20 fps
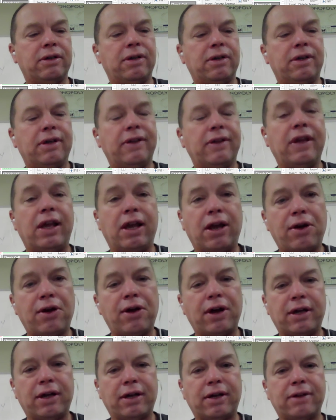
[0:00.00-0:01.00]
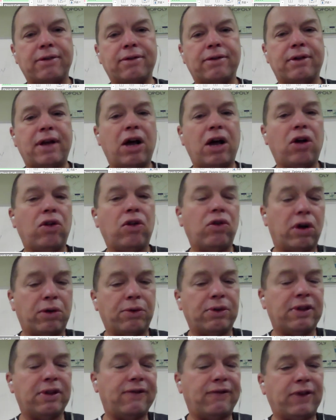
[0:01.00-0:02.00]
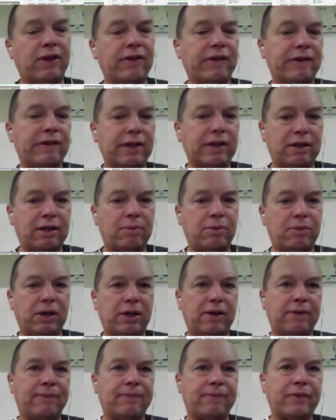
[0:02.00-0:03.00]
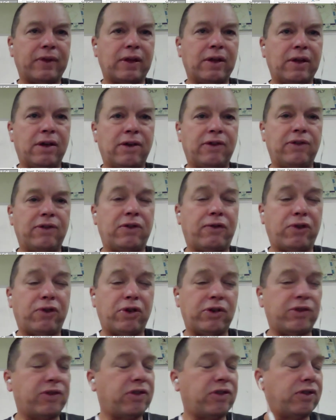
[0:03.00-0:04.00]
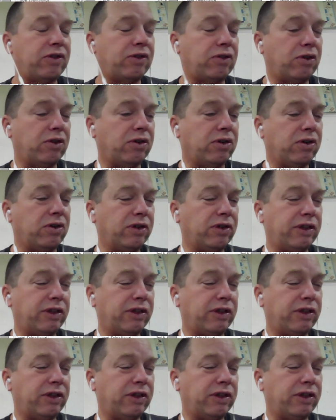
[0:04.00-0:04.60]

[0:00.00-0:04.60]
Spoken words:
the area, how long would the fence need to be? So for a circle, it's